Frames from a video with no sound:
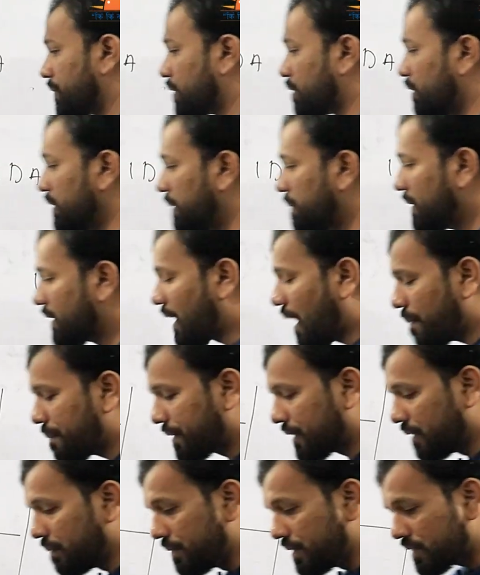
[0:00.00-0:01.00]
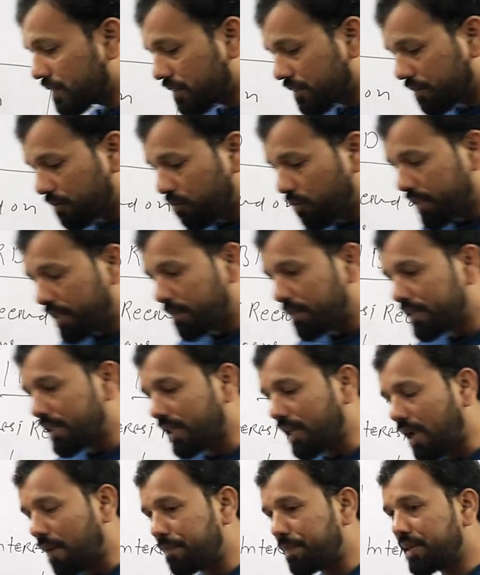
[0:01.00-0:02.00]
Callable capital means whatever the
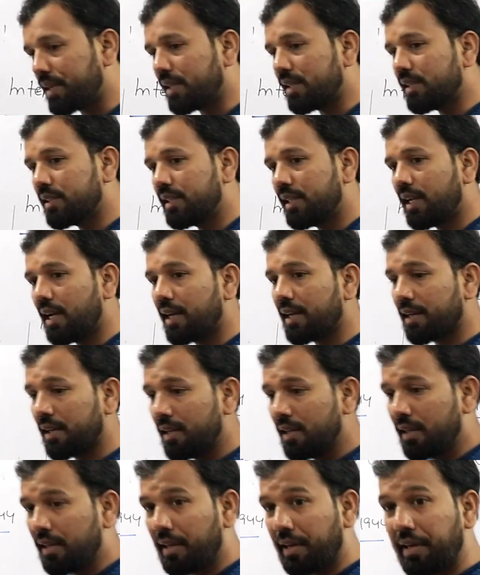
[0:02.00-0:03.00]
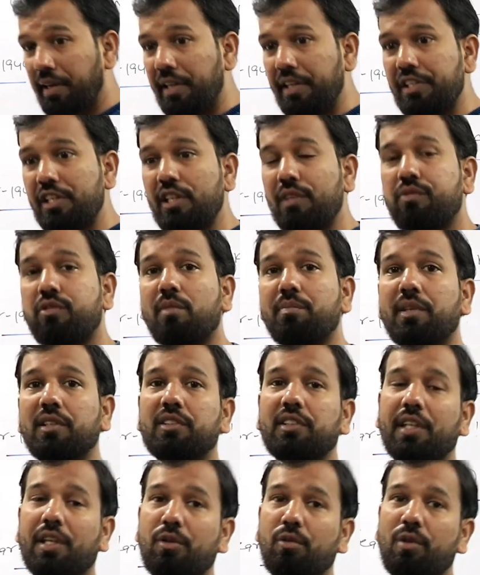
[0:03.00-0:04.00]
capital they are raising from the
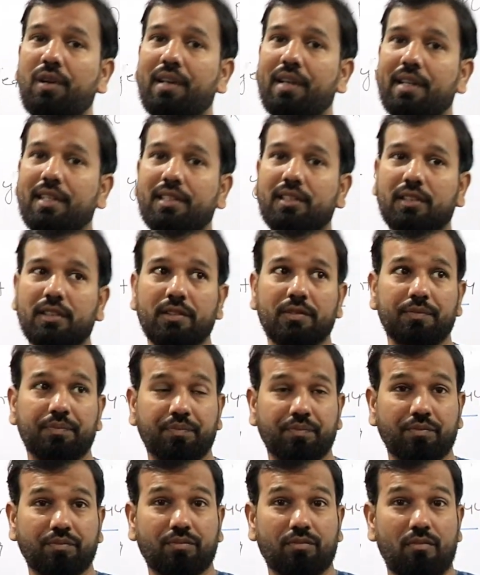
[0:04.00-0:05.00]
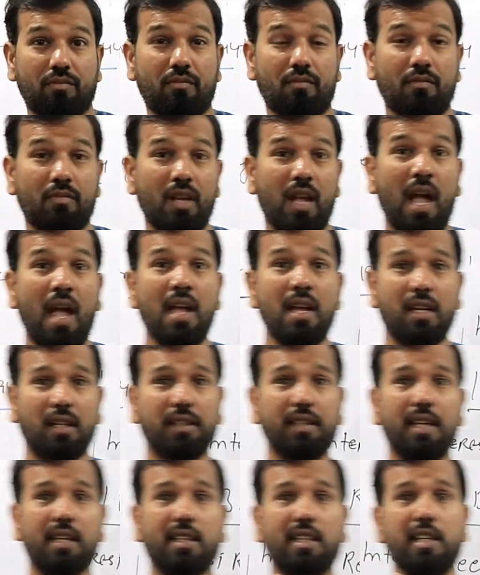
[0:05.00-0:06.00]
shareholders,
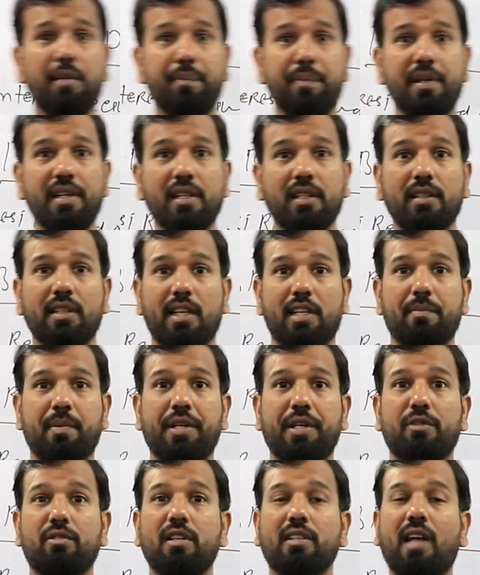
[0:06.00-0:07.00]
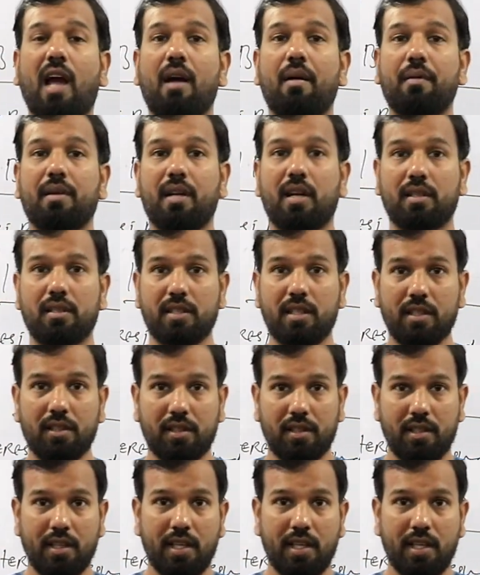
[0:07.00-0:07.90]
they are keeping that particular capital